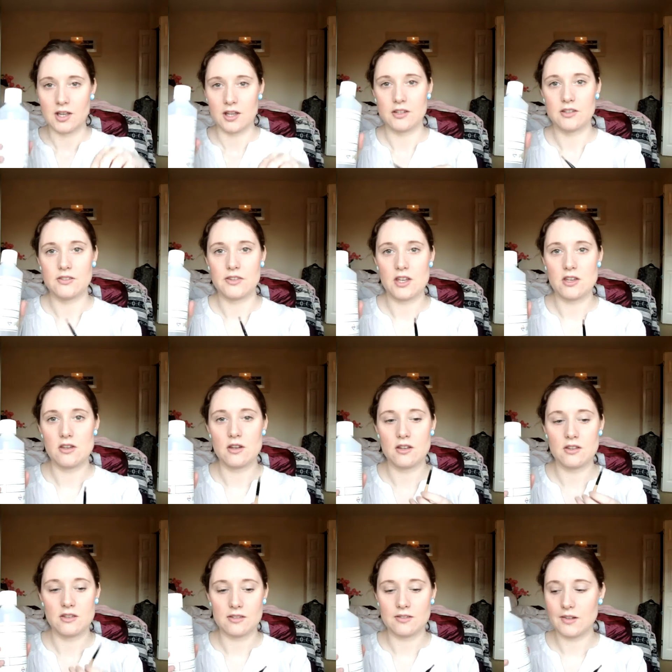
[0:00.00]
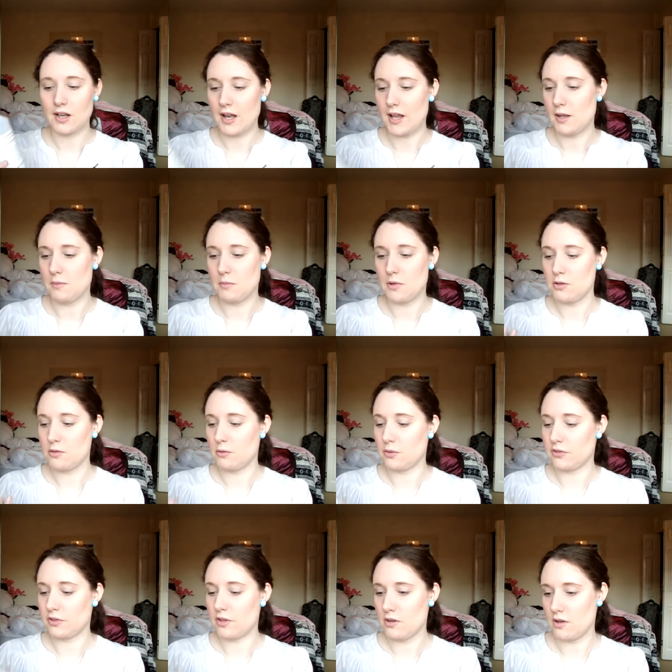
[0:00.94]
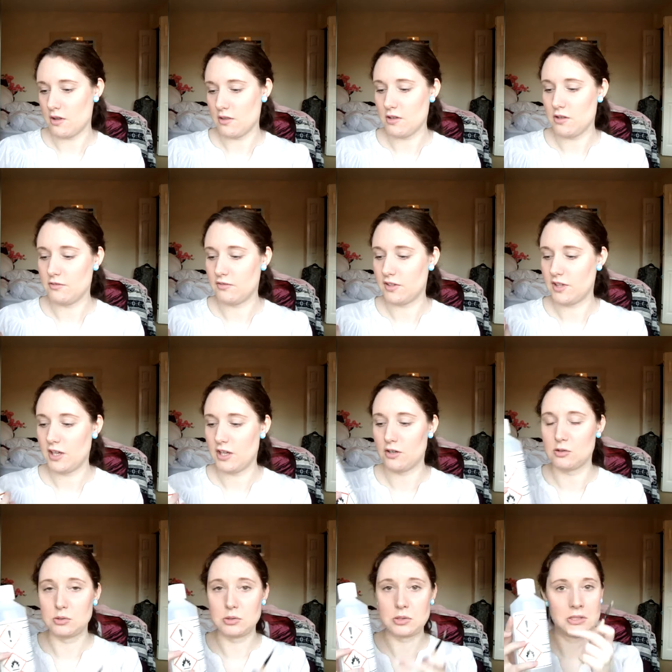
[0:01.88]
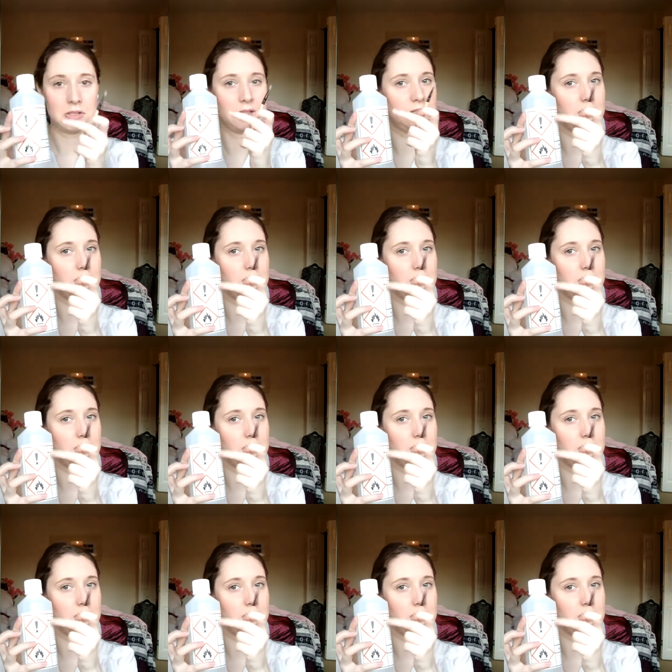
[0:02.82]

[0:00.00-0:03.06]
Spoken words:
because then you know that it's clean, but you also know that you've killed